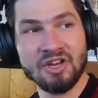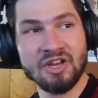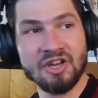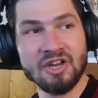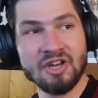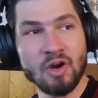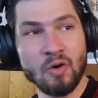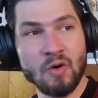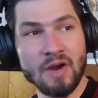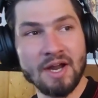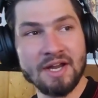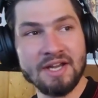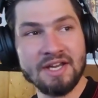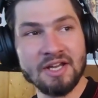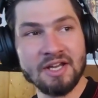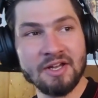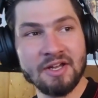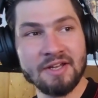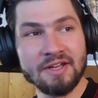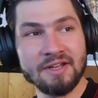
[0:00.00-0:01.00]
no
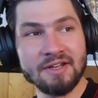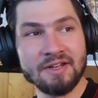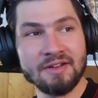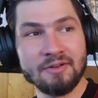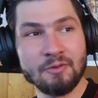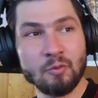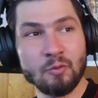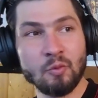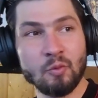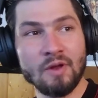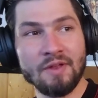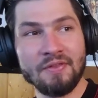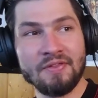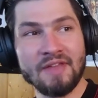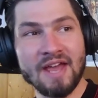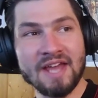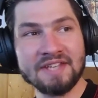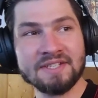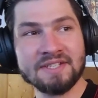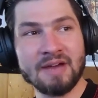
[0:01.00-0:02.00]
idea what
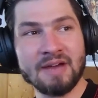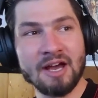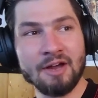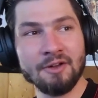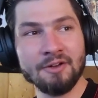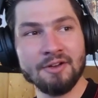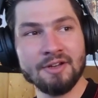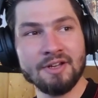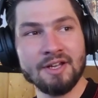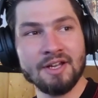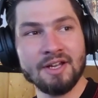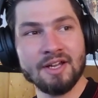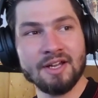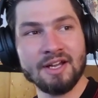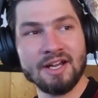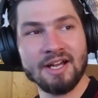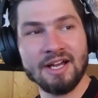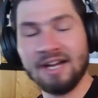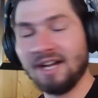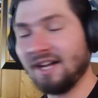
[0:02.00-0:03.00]
that's about.
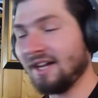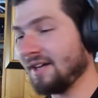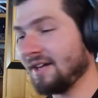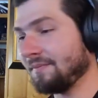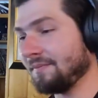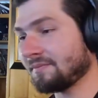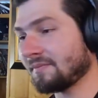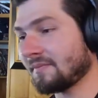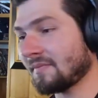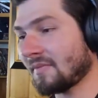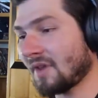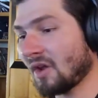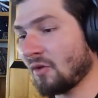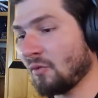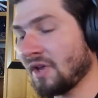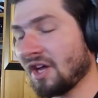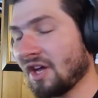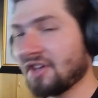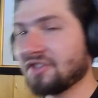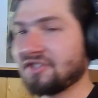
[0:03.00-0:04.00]

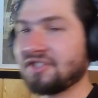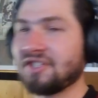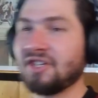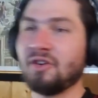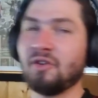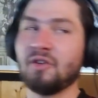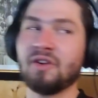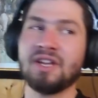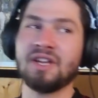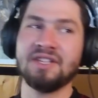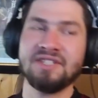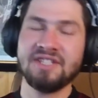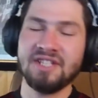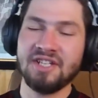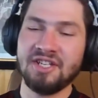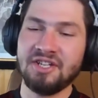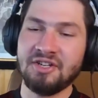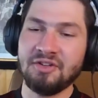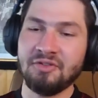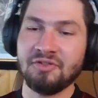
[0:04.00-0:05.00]
We also
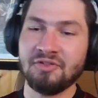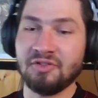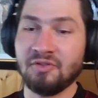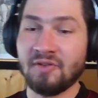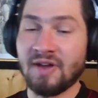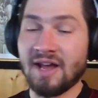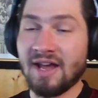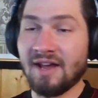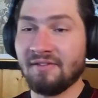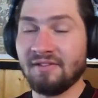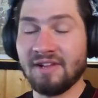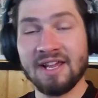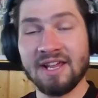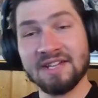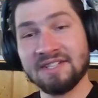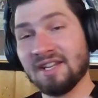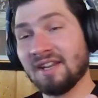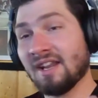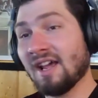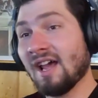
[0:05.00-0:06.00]
continue to have, like
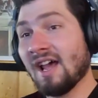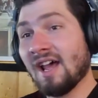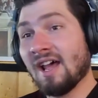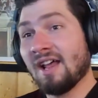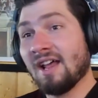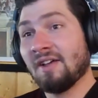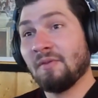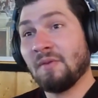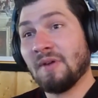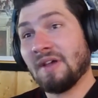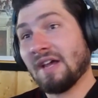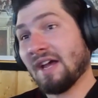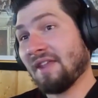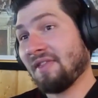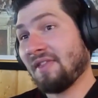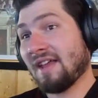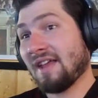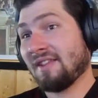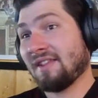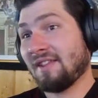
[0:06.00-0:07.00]
I said, we got
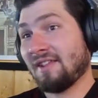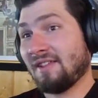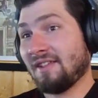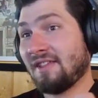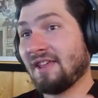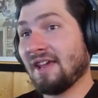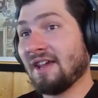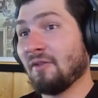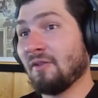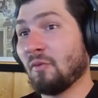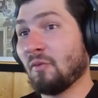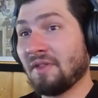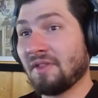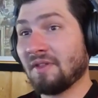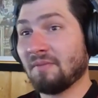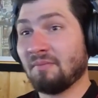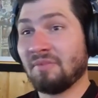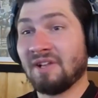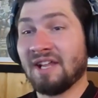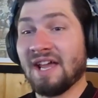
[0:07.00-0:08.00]
that thing with
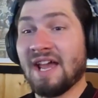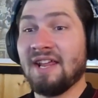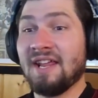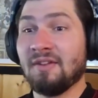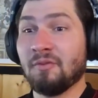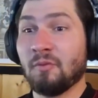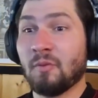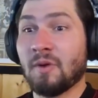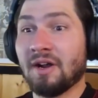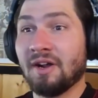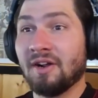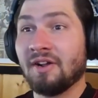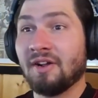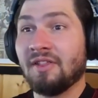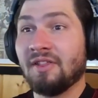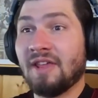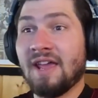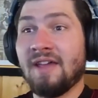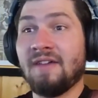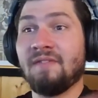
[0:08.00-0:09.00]
the planet where
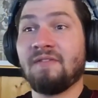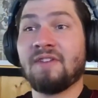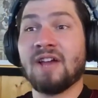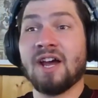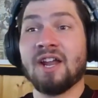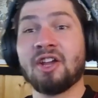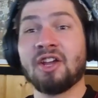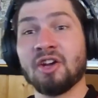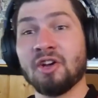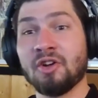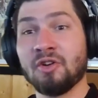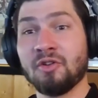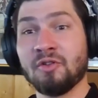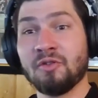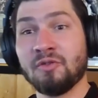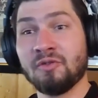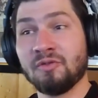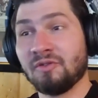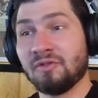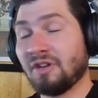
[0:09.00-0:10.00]
they've got to
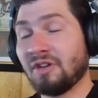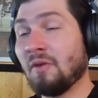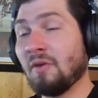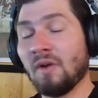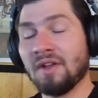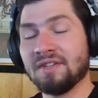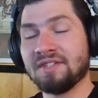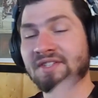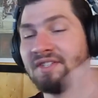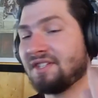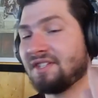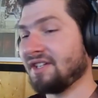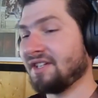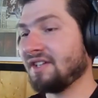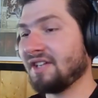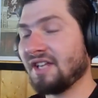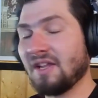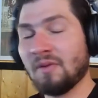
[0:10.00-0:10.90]
go. He wants to